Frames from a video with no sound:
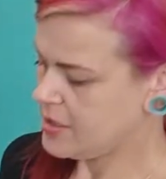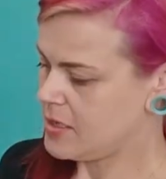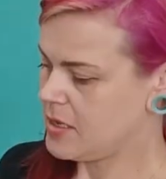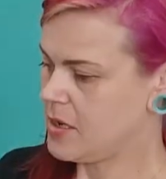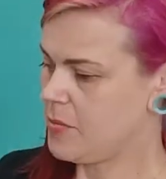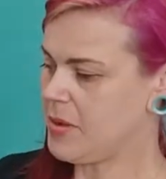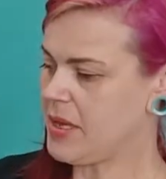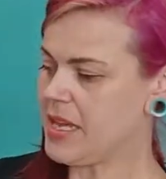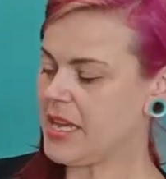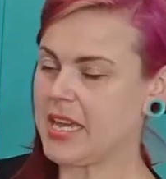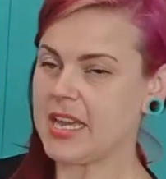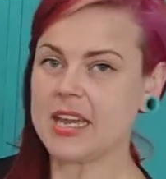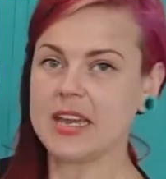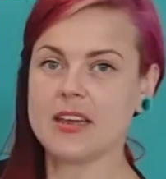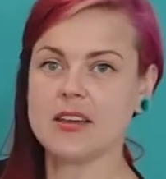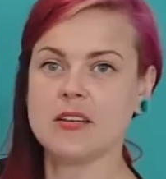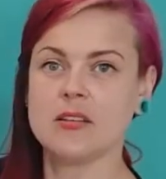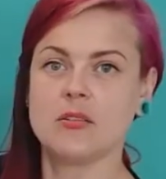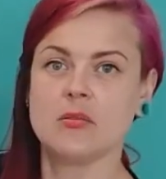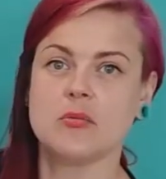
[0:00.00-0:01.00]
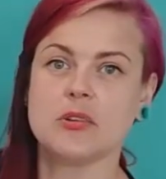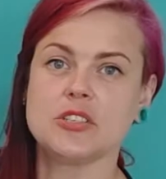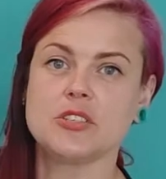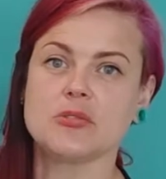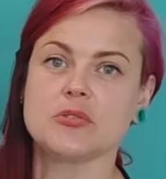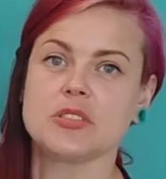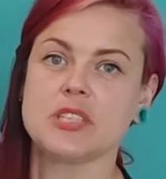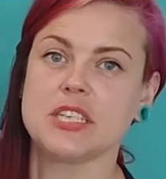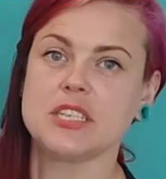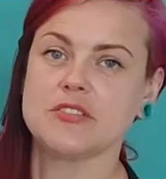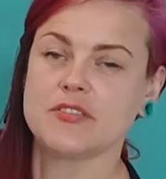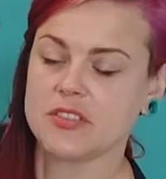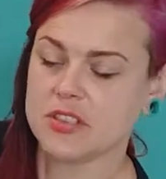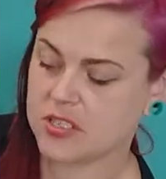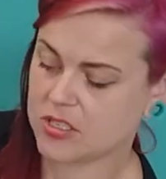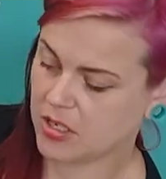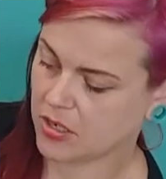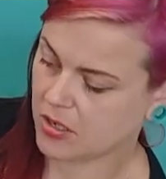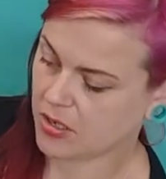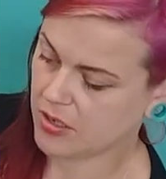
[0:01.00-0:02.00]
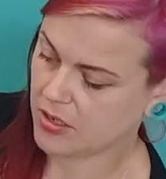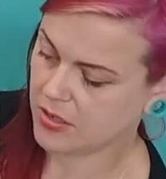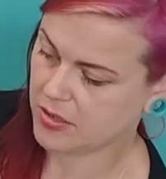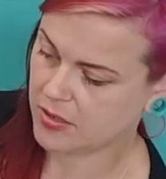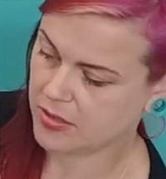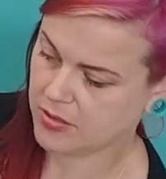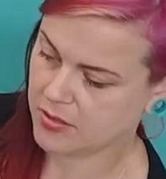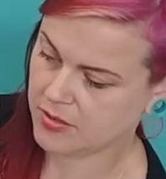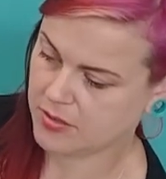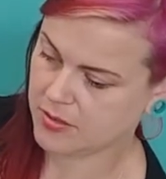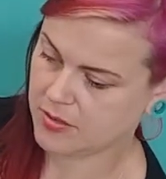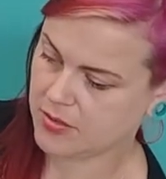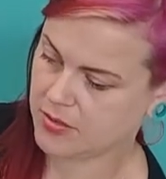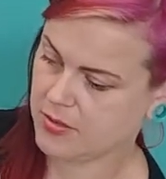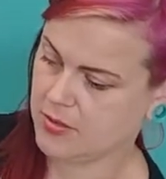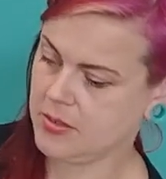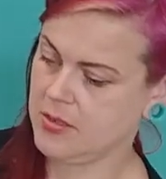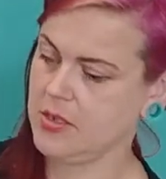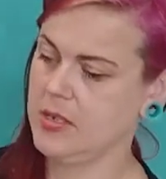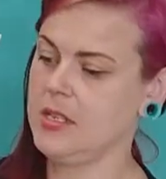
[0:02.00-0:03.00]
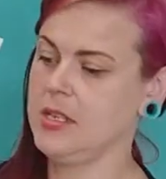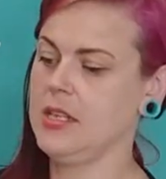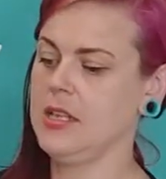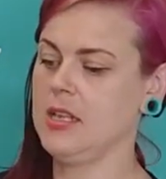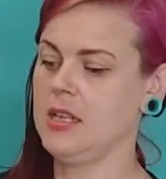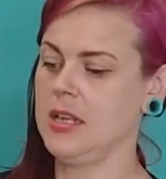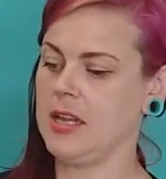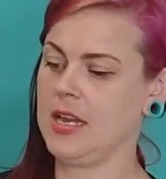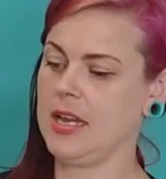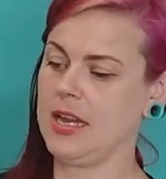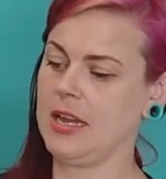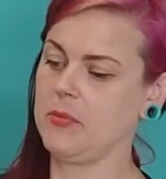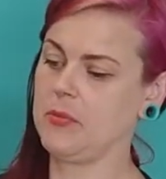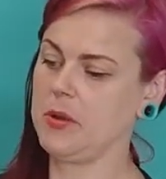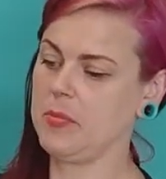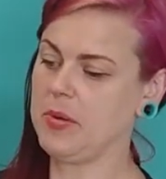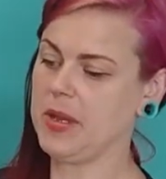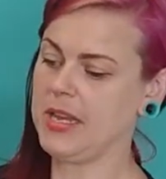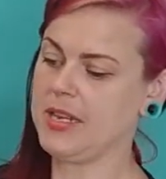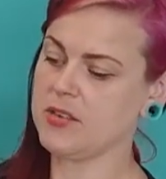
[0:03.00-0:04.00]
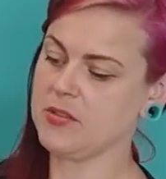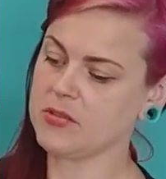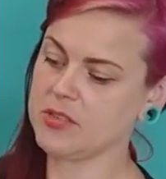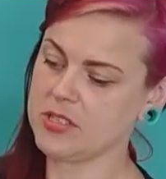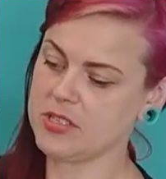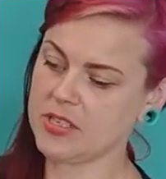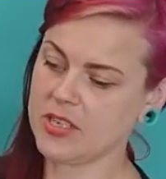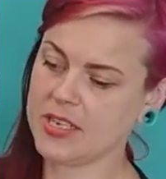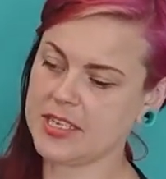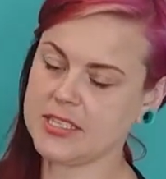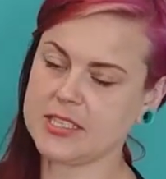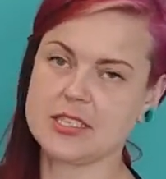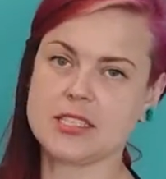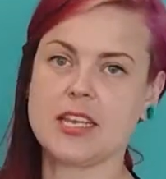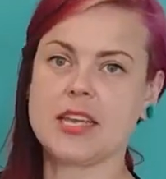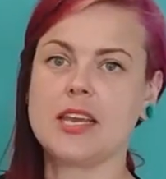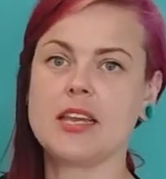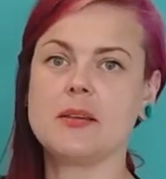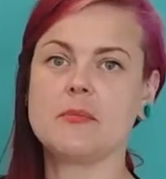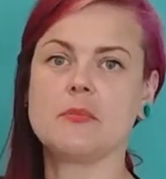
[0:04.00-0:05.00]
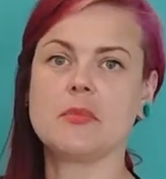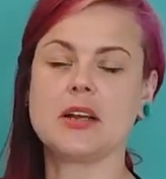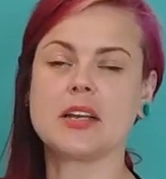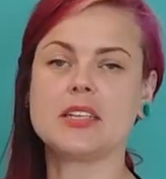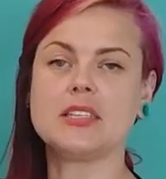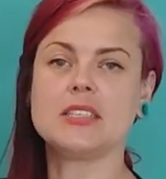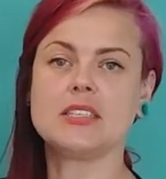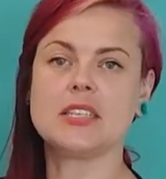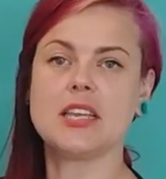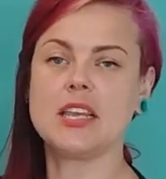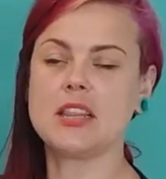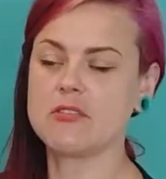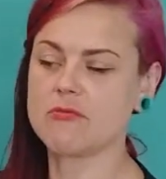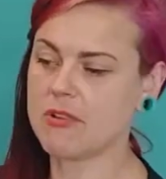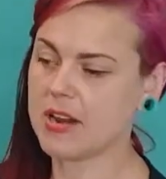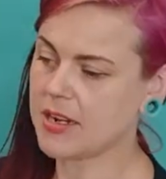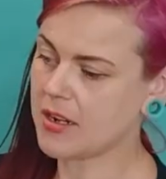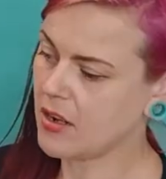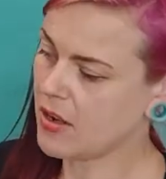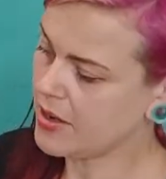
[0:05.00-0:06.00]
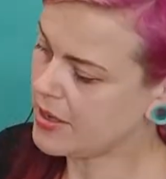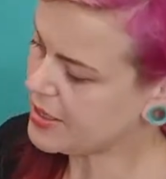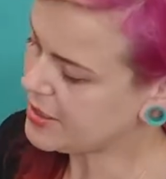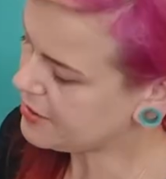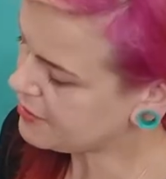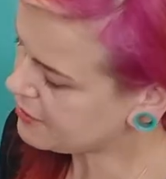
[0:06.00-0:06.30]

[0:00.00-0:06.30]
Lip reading: a bit here, which you'll see is for the dart. And we're pinned on the side seam. I can see the red line